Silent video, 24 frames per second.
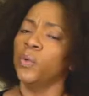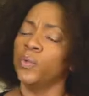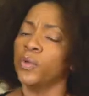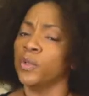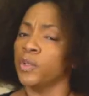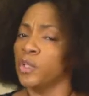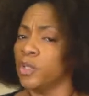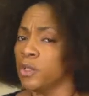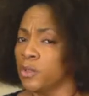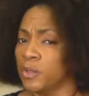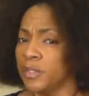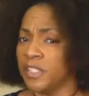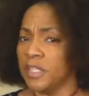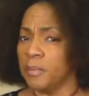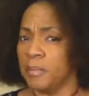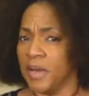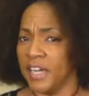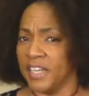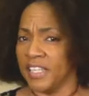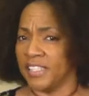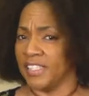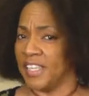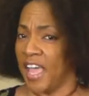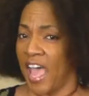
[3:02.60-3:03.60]
will use the
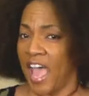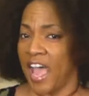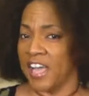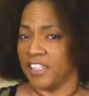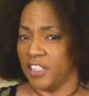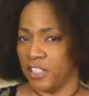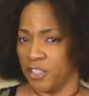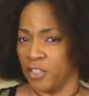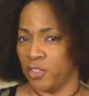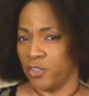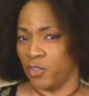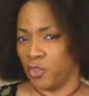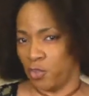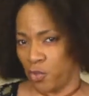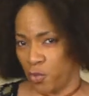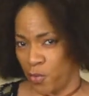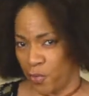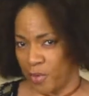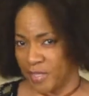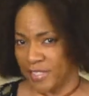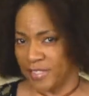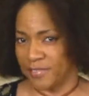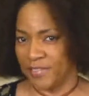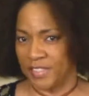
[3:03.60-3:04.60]
money to add to the
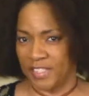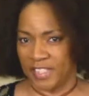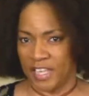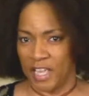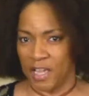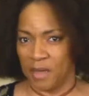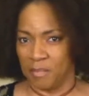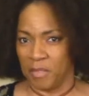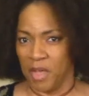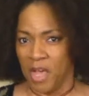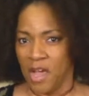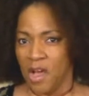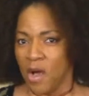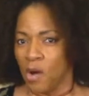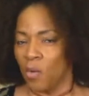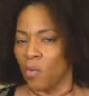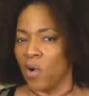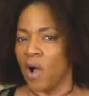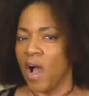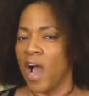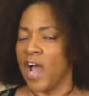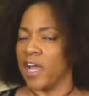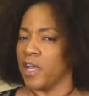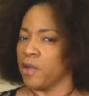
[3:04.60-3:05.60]
stories of STEM.
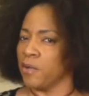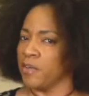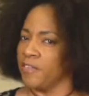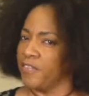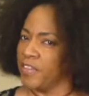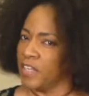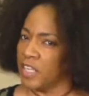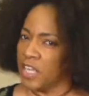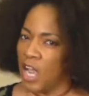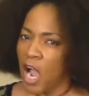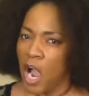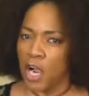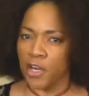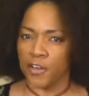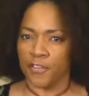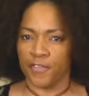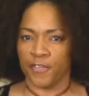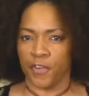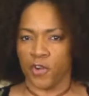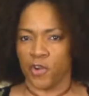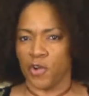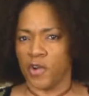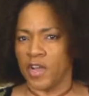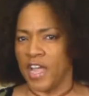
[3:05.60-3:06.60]
We'll hire a
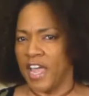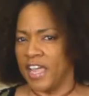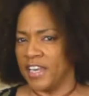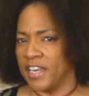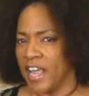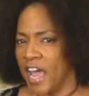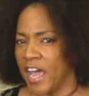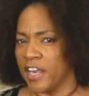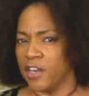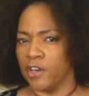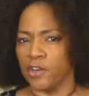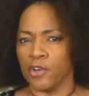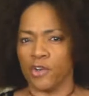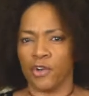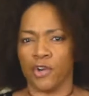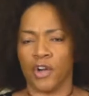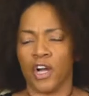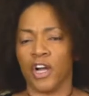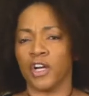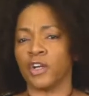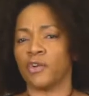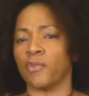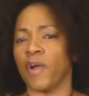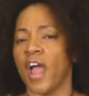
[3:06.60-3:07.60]
videographer, an editor,
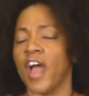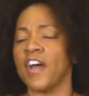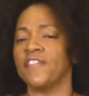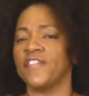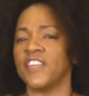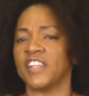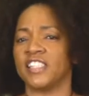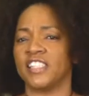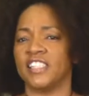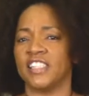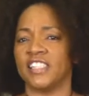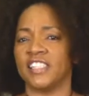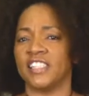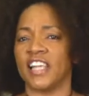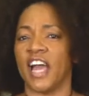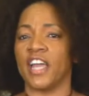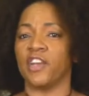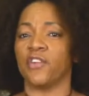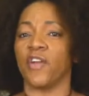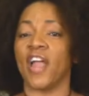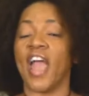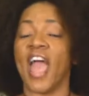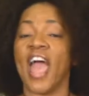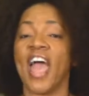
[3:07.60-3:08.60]
a graphics
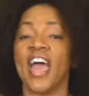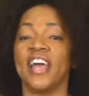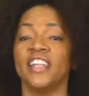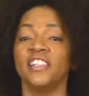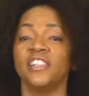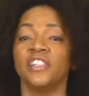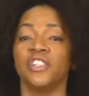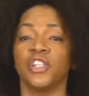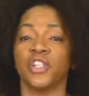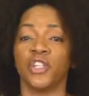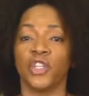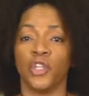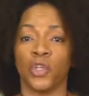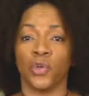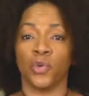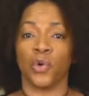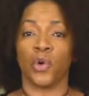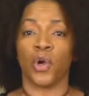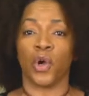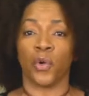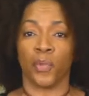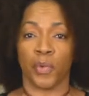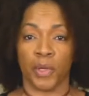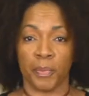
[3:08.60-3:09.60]
designer, and
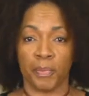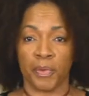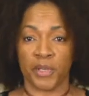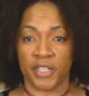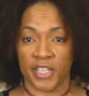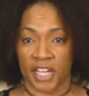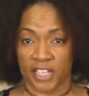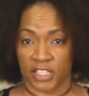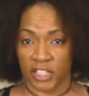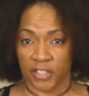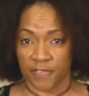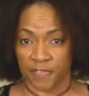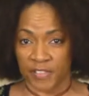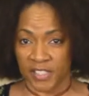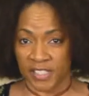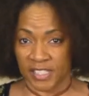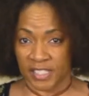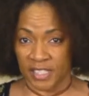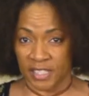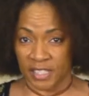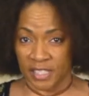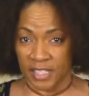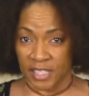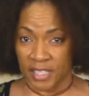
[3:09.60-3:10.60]
secure a reproduction
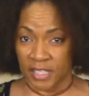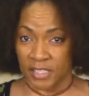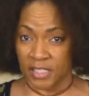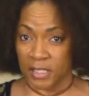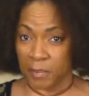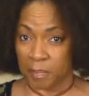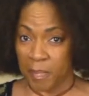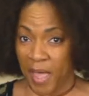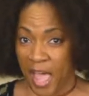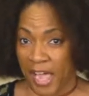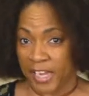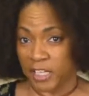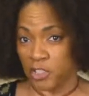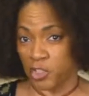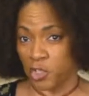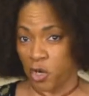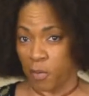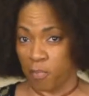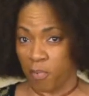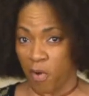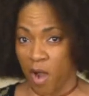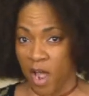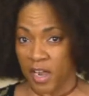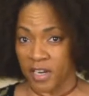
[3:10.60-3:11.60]
facility to package
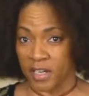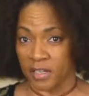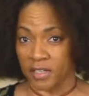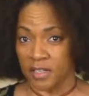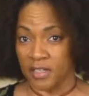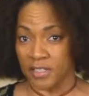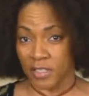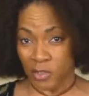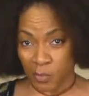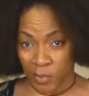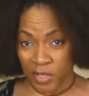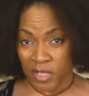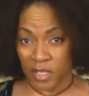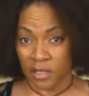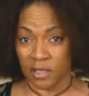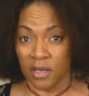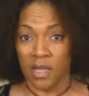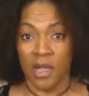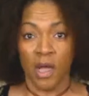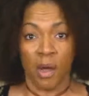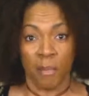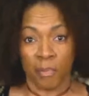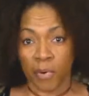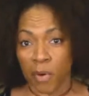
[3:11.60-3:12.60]
our product so we can
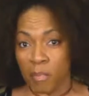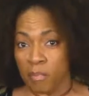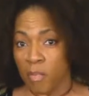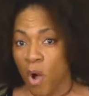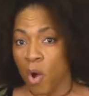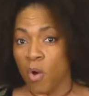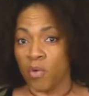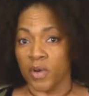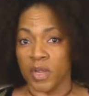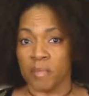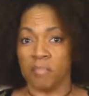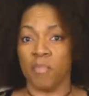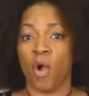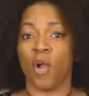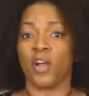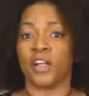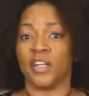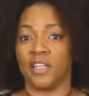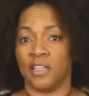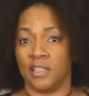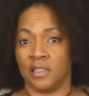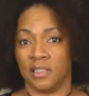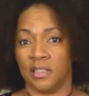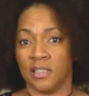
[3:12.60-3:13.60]
promote and
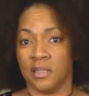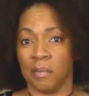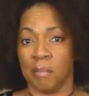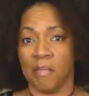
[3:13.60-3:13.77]
market it to the